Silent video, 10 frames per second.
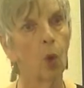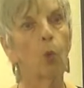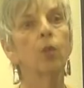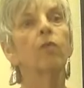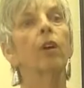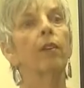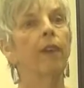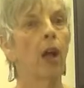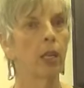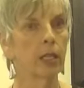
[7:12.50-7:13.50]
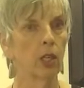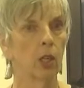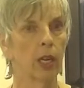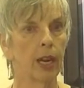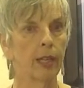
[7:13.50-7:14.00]
was very
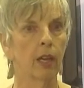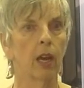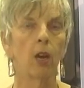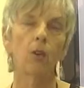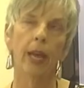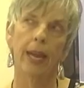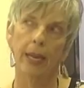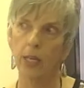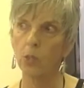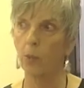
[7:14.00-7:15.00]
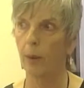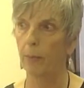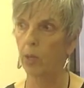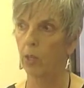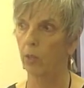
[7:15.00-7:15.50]
volatile, and I thought, okay, here's what I'm
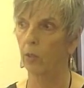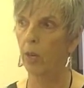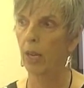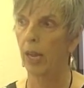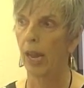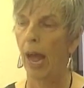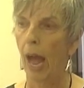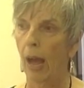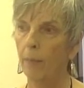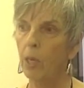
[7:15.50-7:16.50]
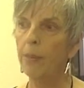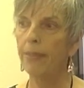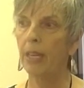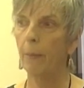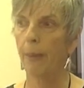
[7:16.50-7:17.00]
going to do. I'm going to
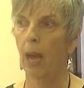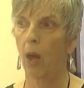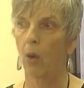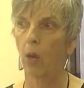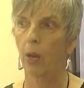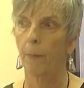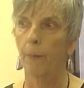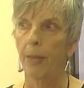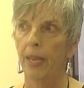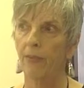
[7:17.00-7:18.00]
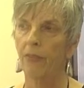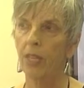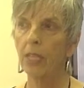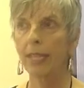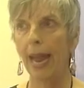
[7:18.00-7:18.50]
think about if
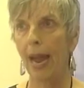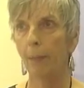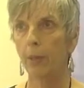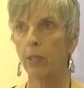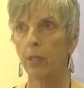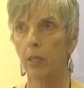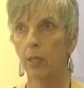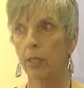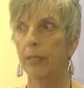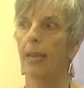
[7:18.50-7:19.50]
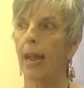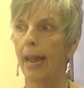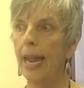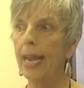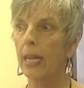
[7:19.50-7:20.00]
this happened to
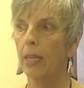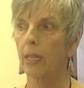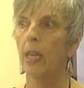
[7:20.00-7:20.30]
Diane,